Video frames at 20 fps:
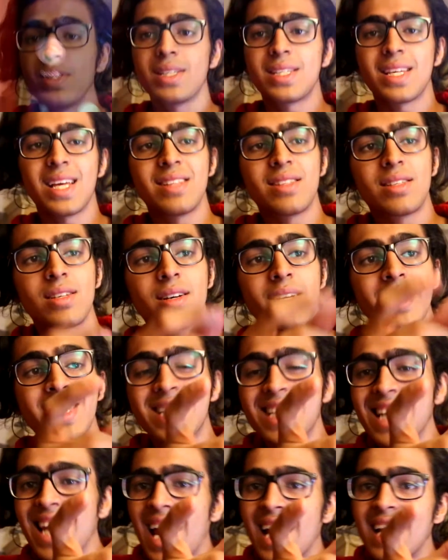sensor is
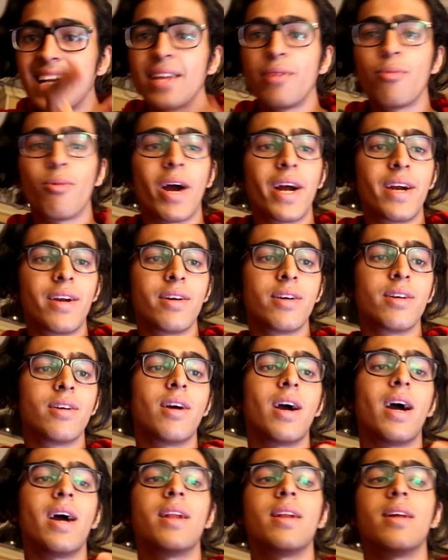slightly wider here
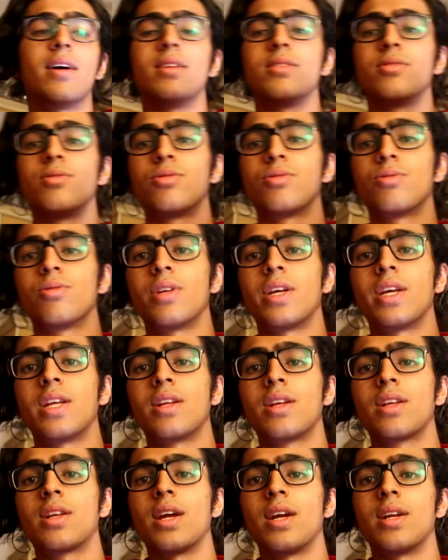and, as usual,
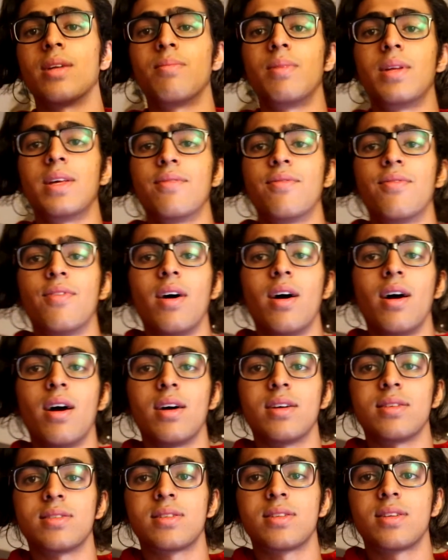incredibly
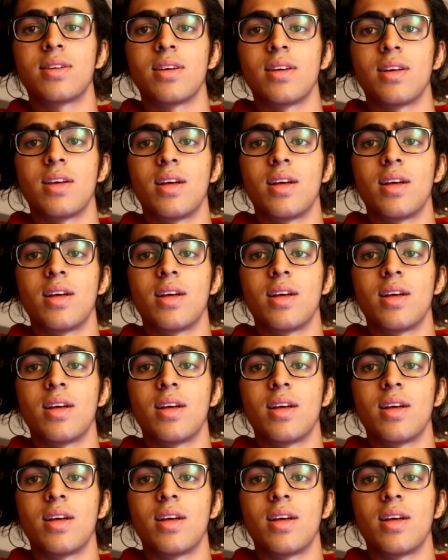fast.